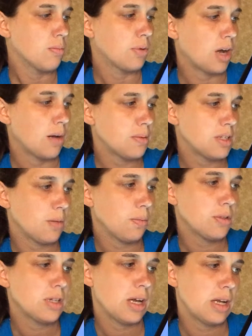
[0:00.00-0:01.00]
Privacy
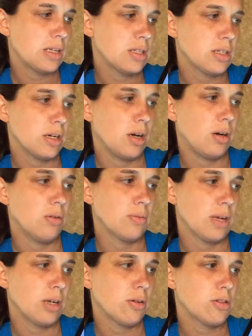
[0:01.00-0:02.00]
pertains to all
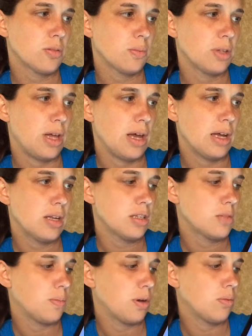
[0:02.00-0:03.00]
records of
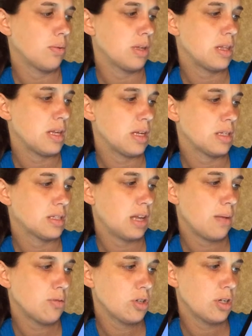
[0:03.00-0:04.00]
clients, but with the
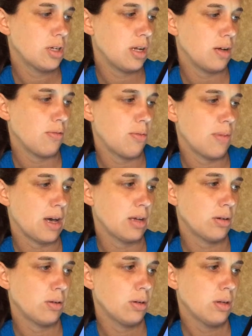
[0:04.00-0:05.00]
exception of a
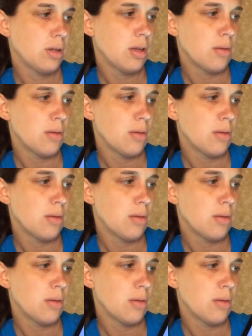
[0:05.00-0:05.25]
minor,